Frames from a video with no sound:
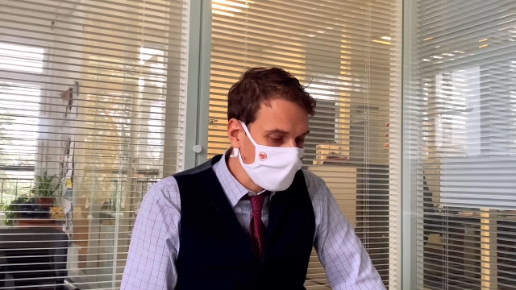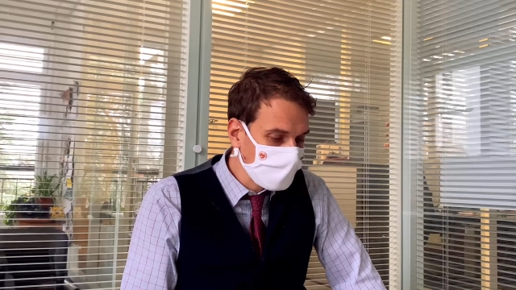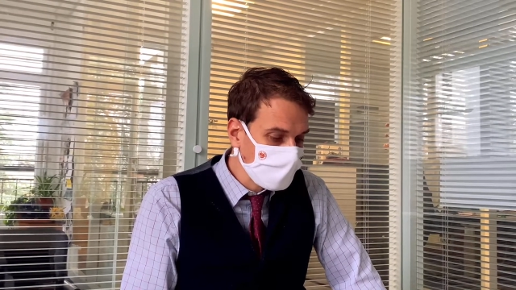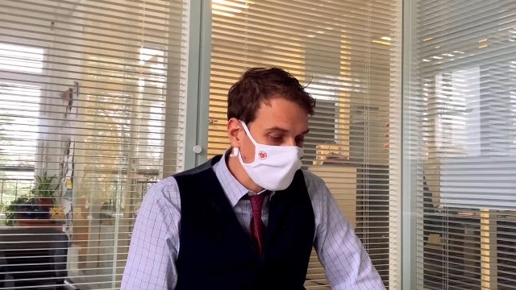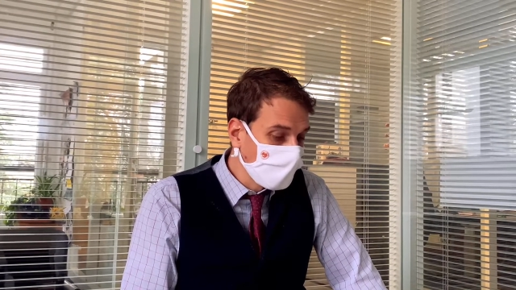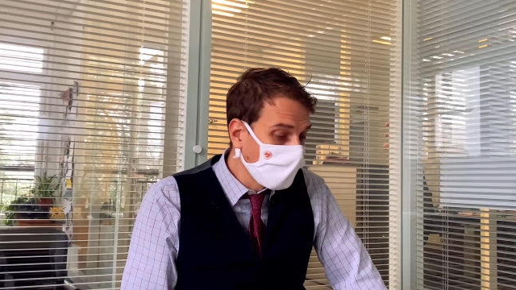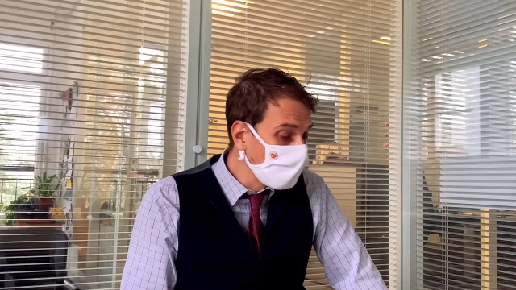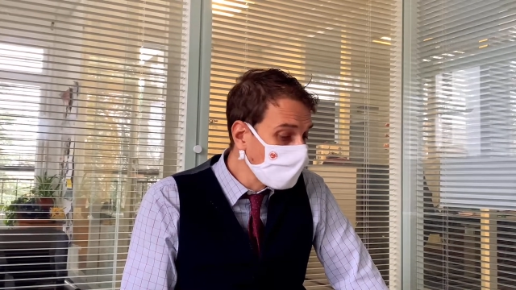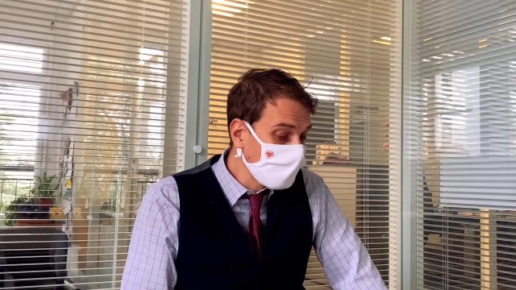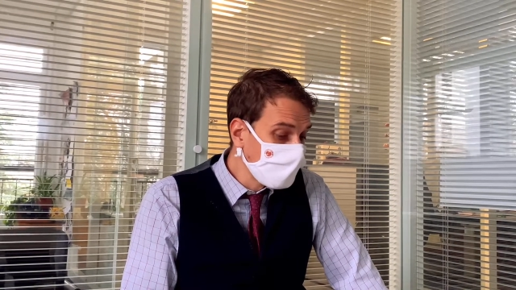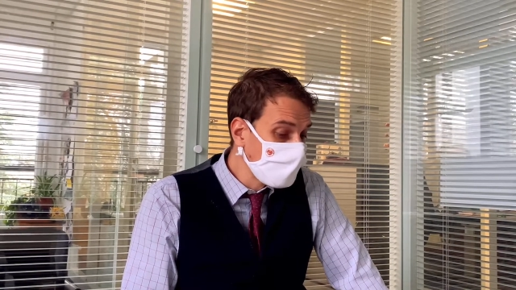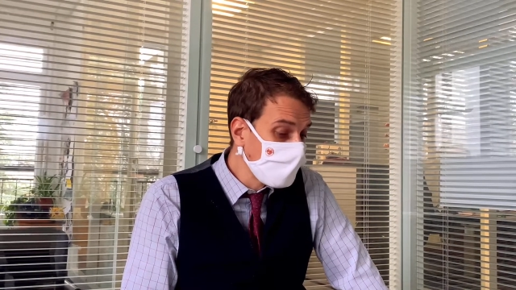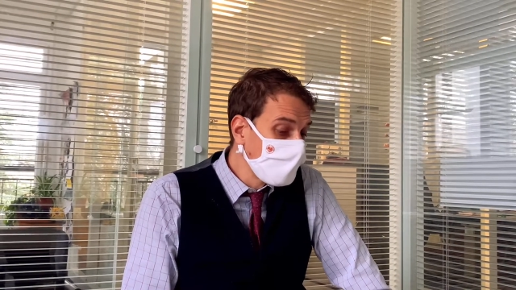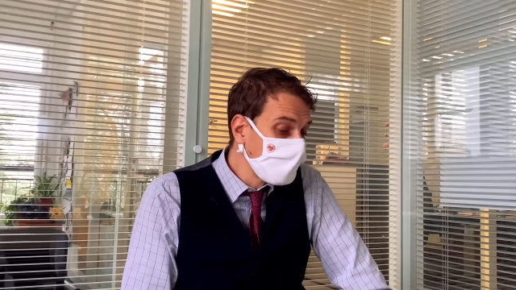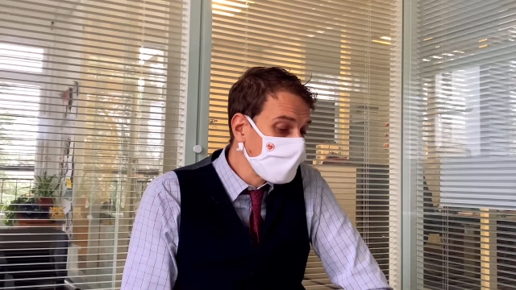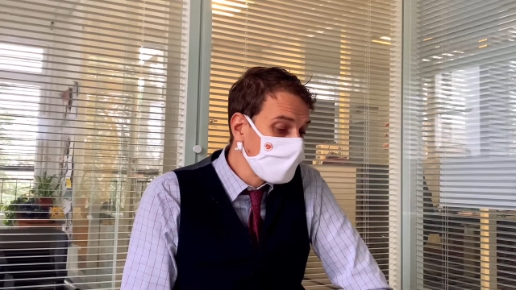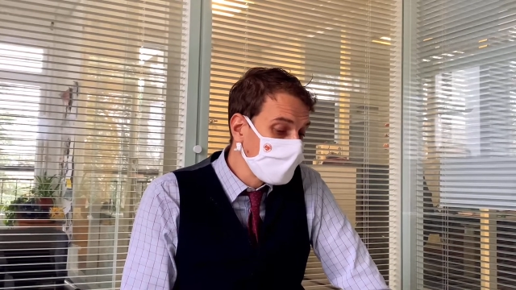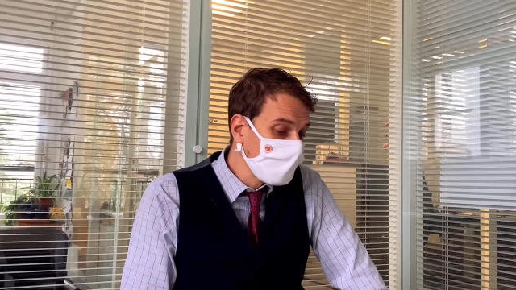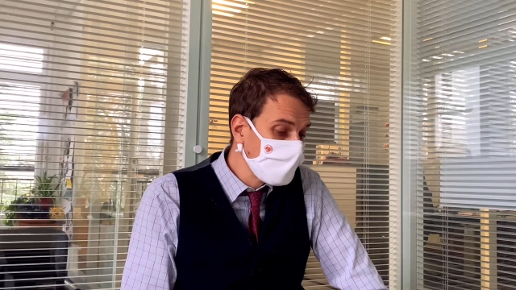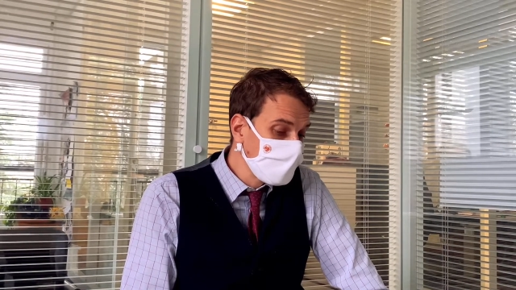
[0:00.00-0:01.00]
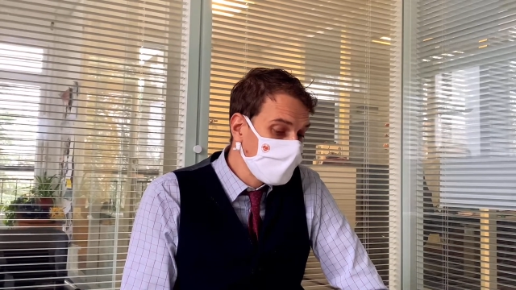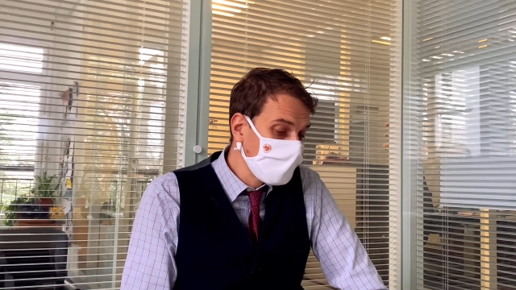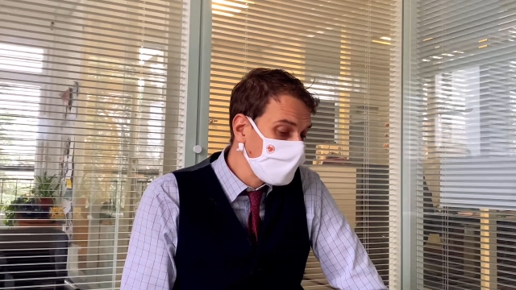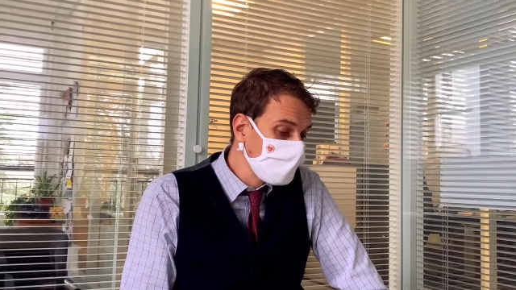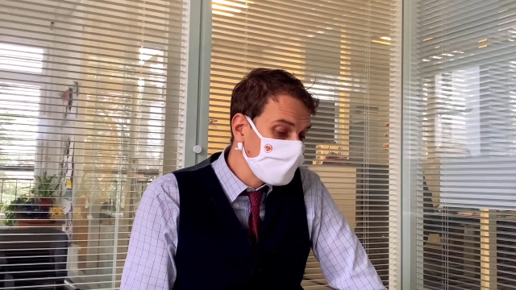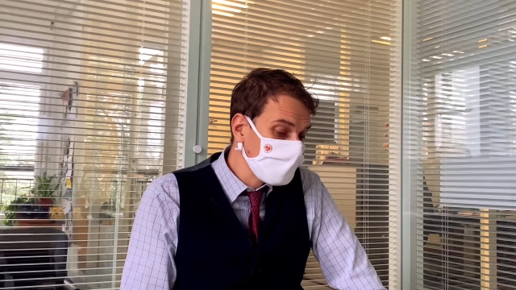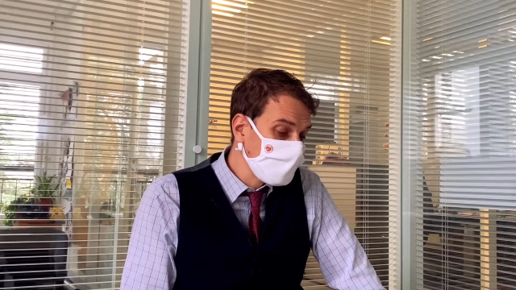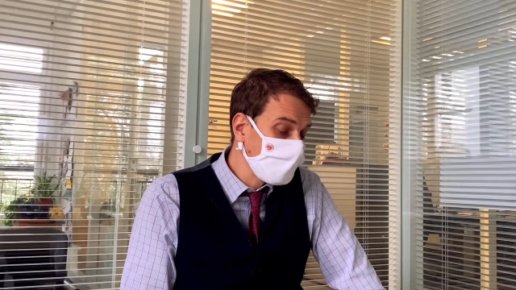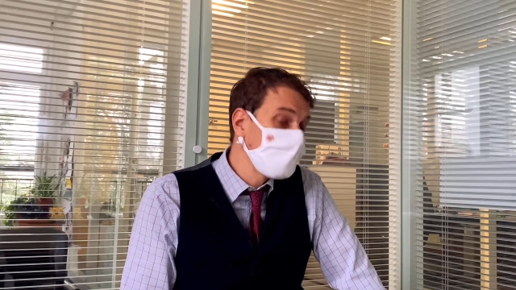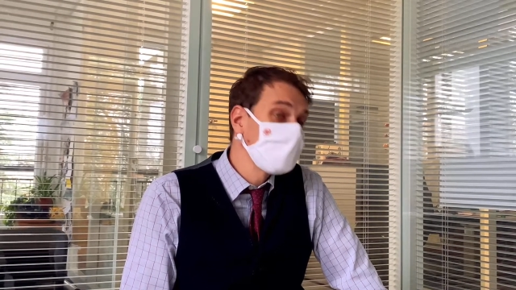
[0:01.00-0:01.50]
the role of women in
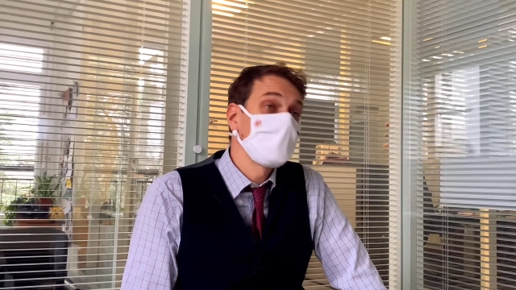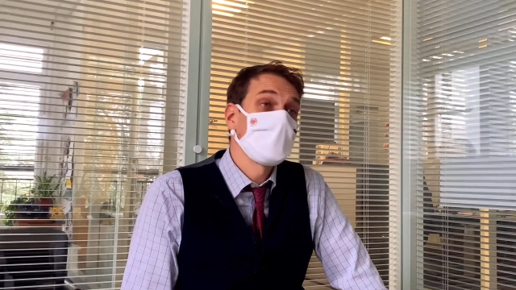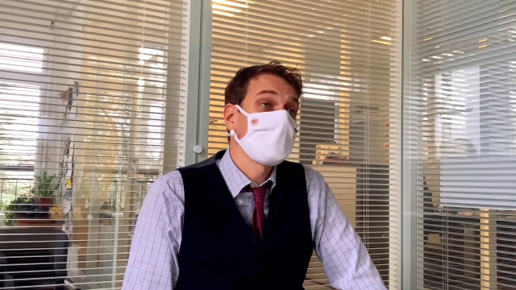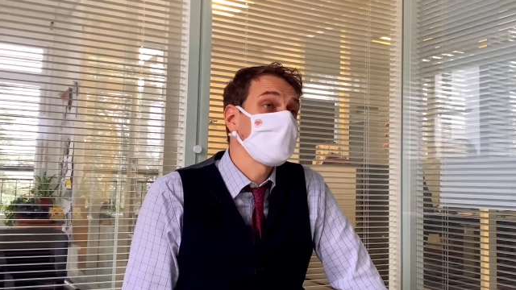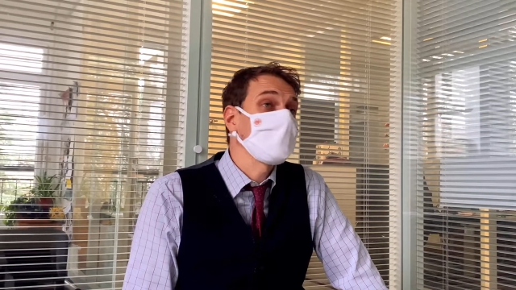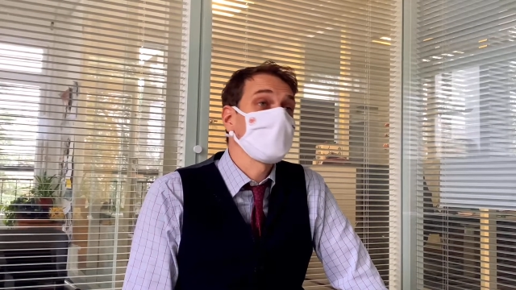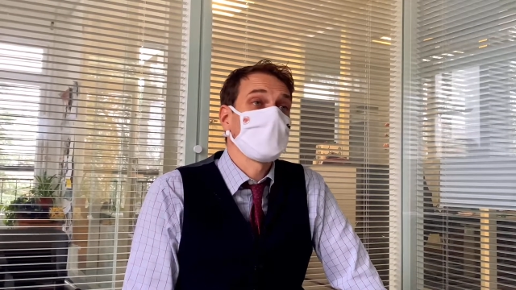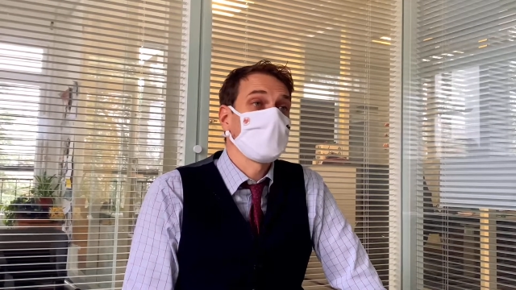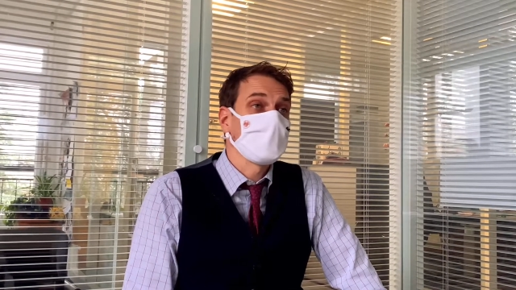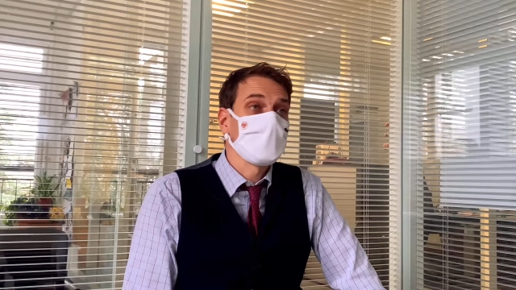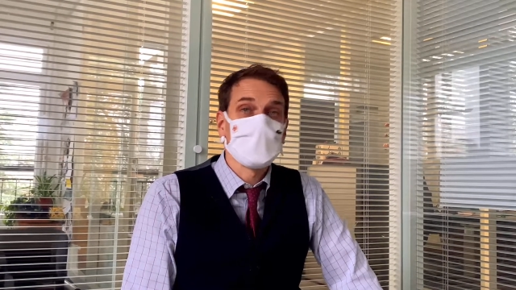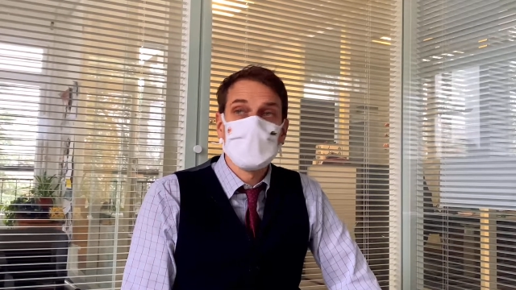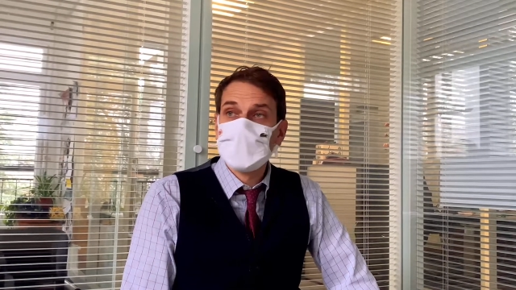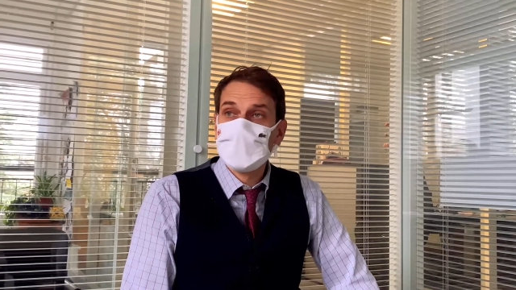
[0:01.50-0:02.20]
German literature.